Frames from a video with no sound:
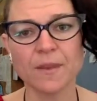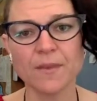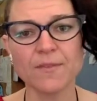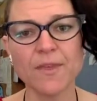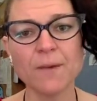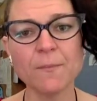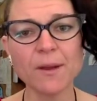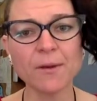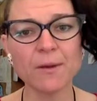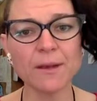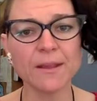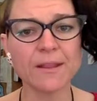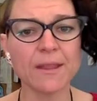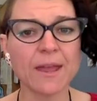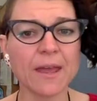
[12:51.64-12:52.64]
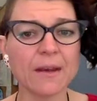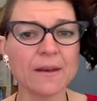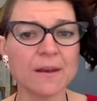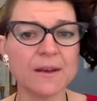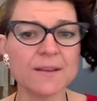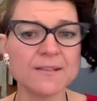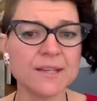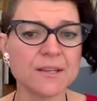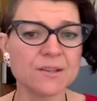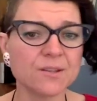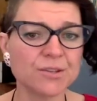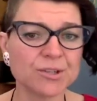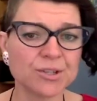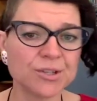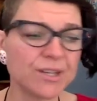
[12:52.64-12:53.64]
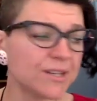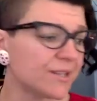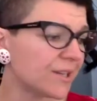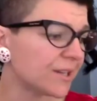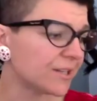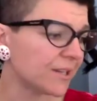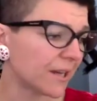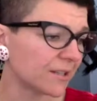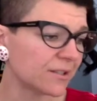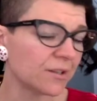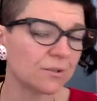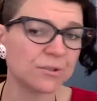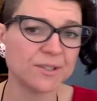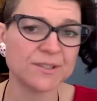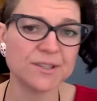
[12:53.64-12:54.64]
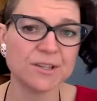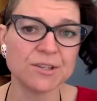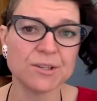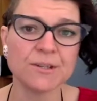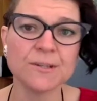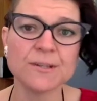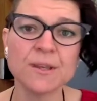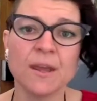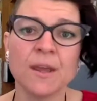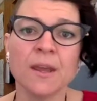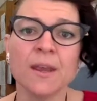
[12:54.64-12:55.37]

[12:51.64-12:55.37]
Then we're critically analysing the strategic and tactical decisions.